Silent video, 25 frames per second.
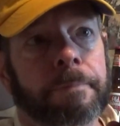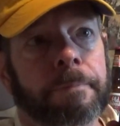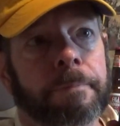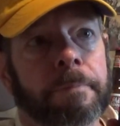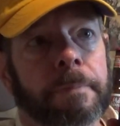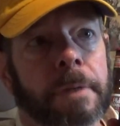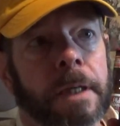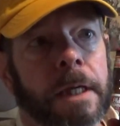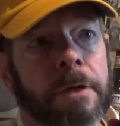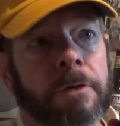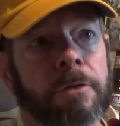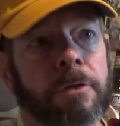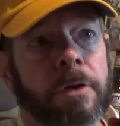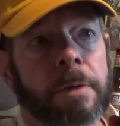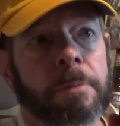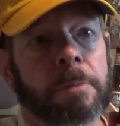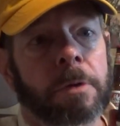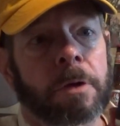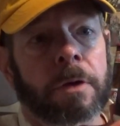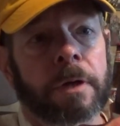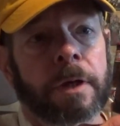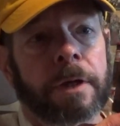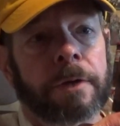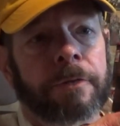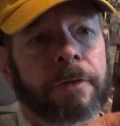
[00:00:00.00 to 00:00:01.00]
Madre
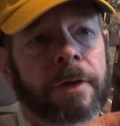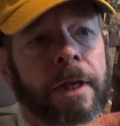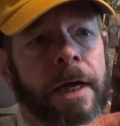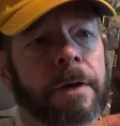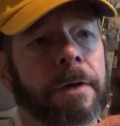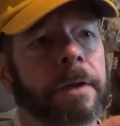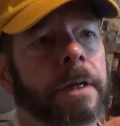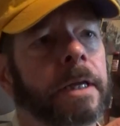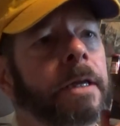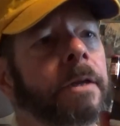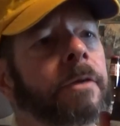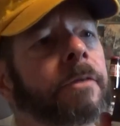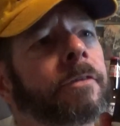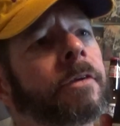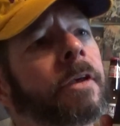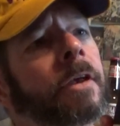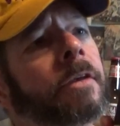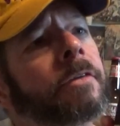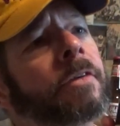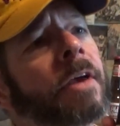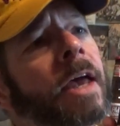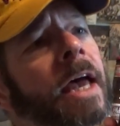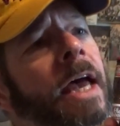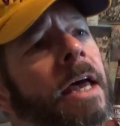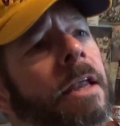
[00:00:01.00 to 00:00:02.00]
Mole Stout. And it
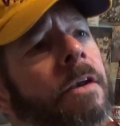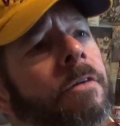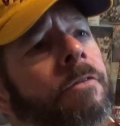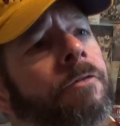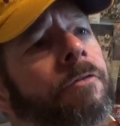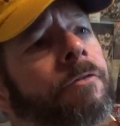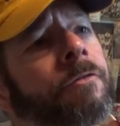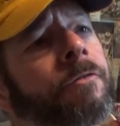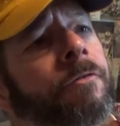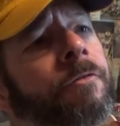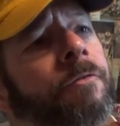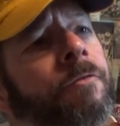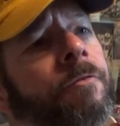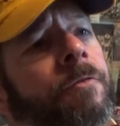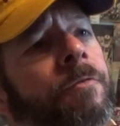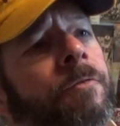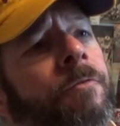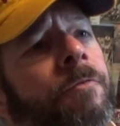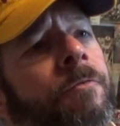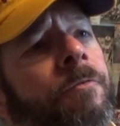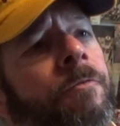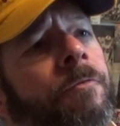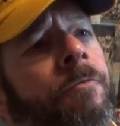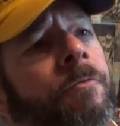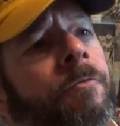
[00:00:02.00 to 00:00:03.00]
says at
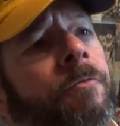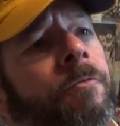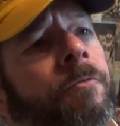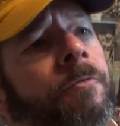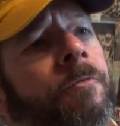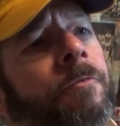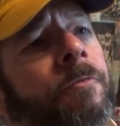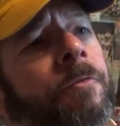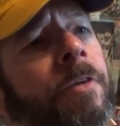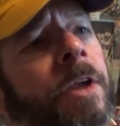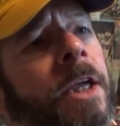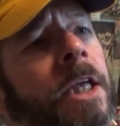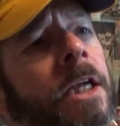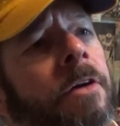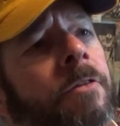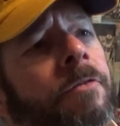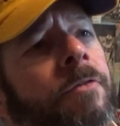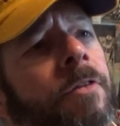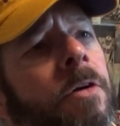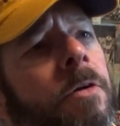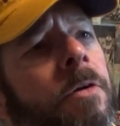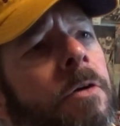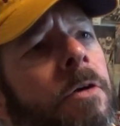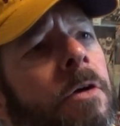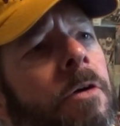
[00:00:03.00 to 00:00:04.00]
Fede
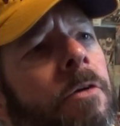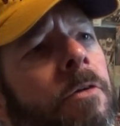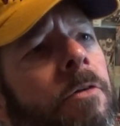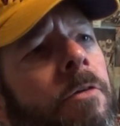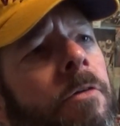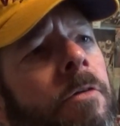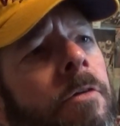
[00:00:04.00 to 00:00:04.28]
Photo.